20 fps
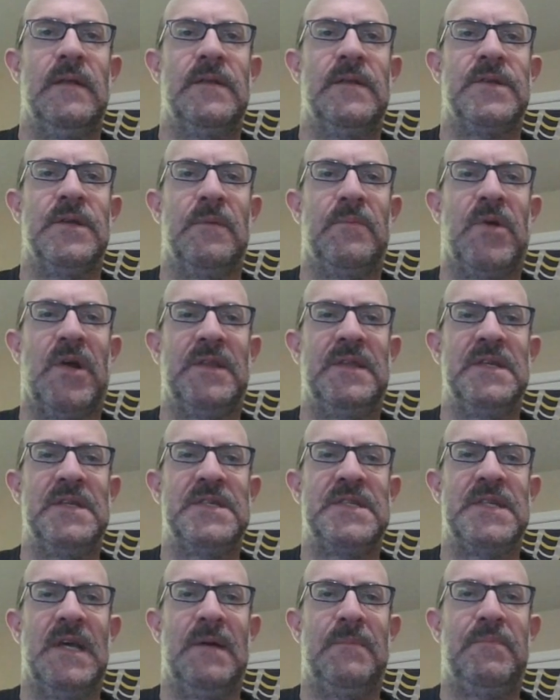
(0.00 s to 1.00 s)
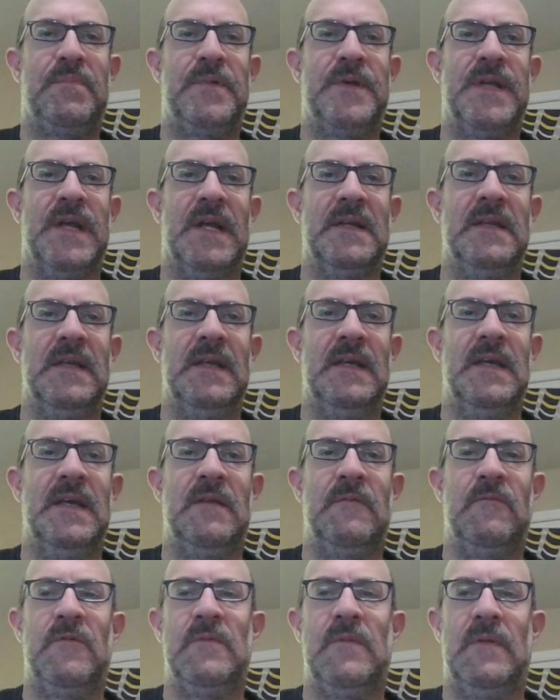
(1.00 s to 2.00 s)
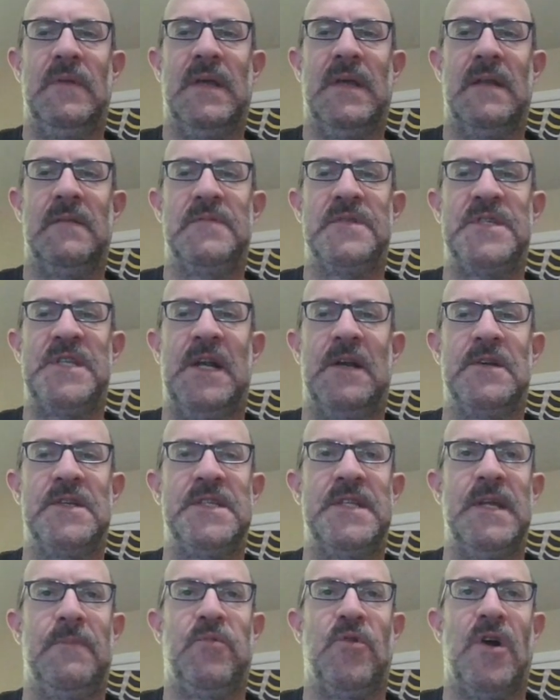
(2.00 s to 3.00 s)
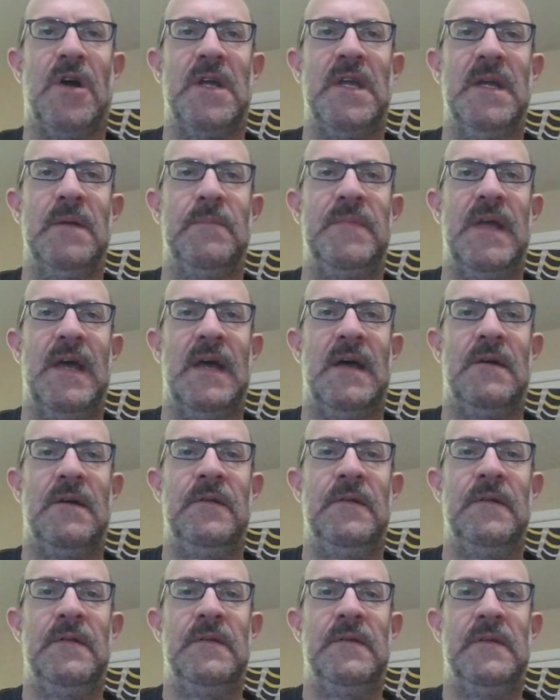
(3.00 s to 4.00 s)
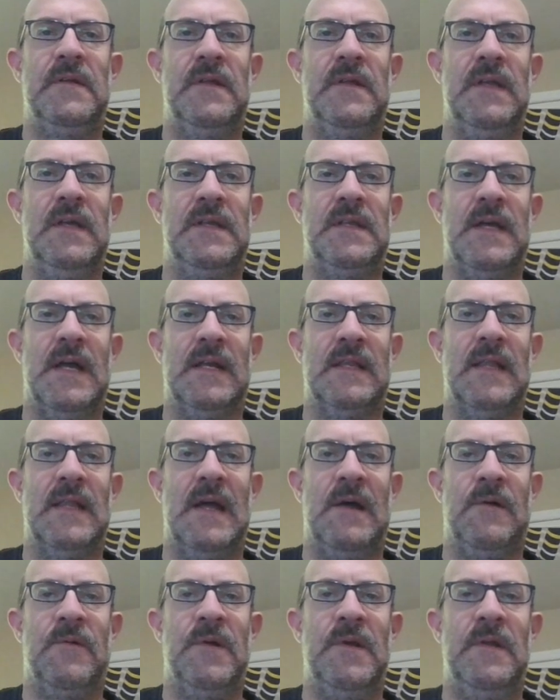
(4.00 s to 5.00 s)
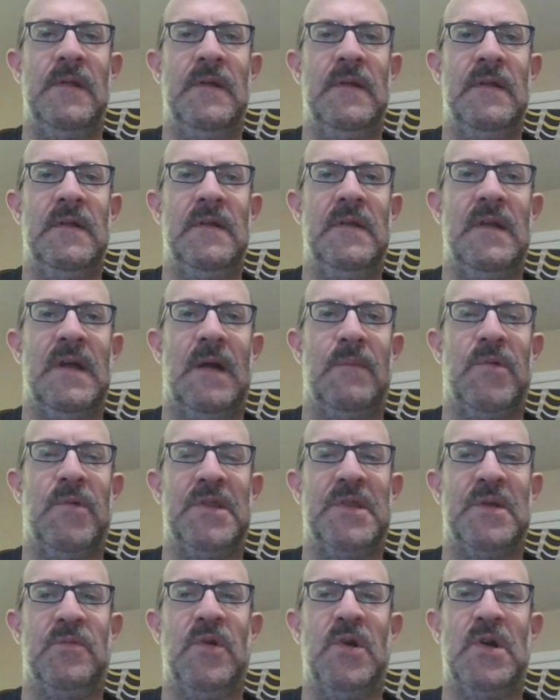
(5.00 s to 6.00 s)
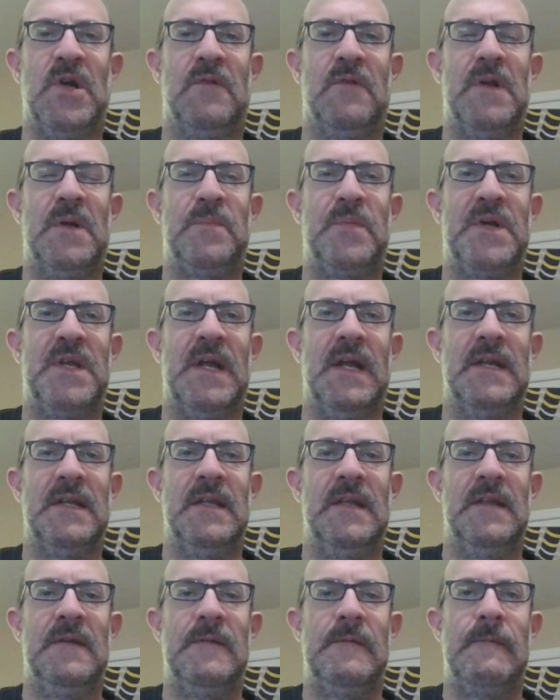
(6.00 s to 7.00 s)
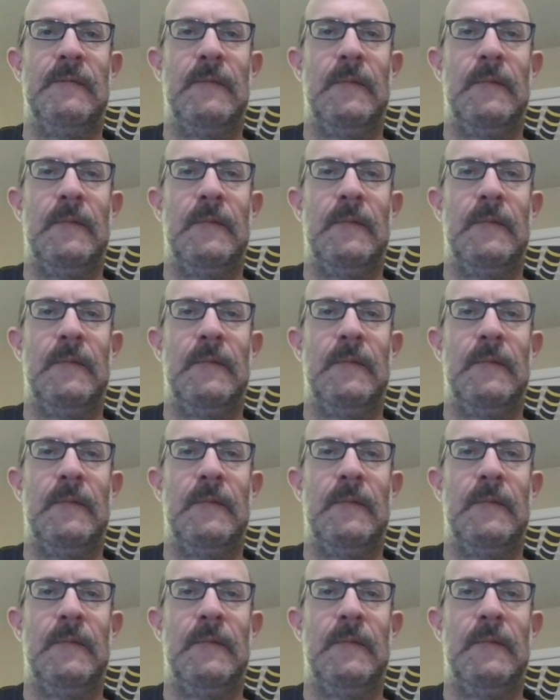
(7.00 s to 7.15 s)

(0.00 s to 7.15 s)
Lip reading: So I brought this up, protecting it, kind of stair-step walking him down. He attacked that one. I brought the rook over to protect it.